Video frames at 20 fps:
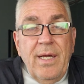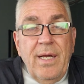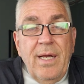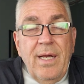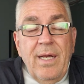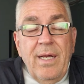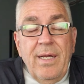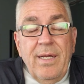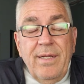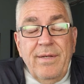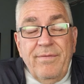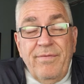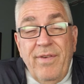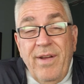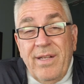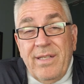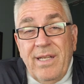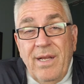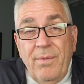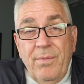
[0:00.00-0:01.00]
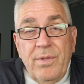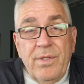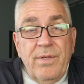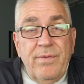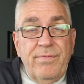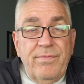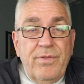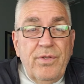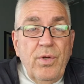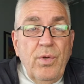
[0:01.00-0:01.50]
In fact, I would
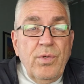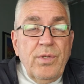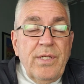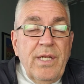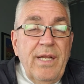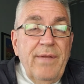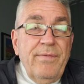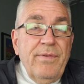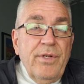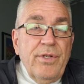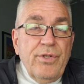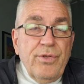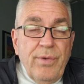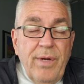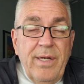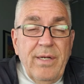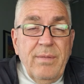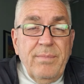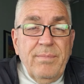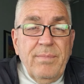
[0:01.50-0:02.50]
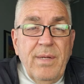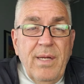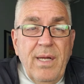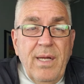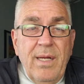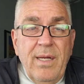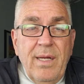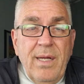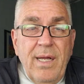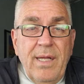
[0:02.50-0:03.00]
have chosen not even to trade them.
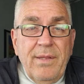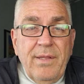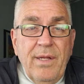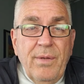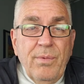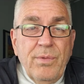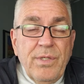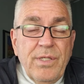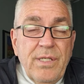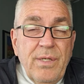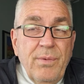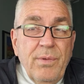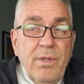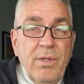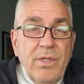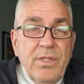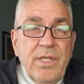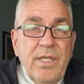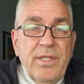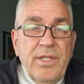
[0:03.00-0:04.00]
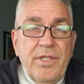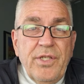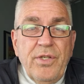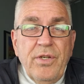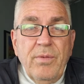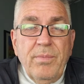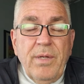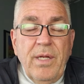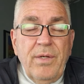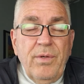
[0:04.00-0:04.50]
I think we'll see what it looks like this
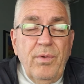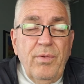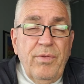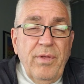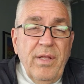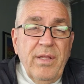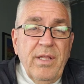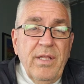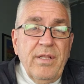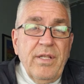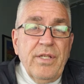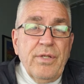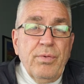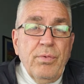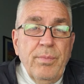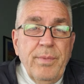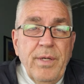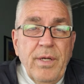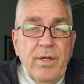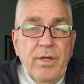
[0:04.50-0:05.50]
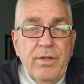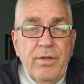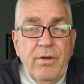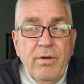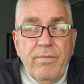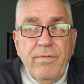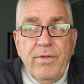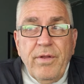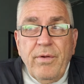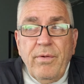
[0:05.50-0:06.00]
year, but I do think that this will be a good
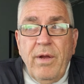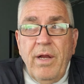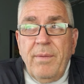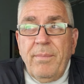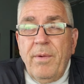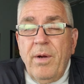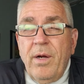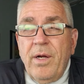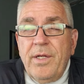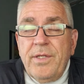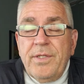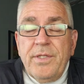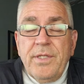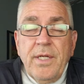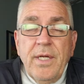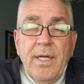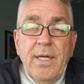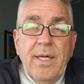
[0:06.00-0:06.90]
year for the grain markets.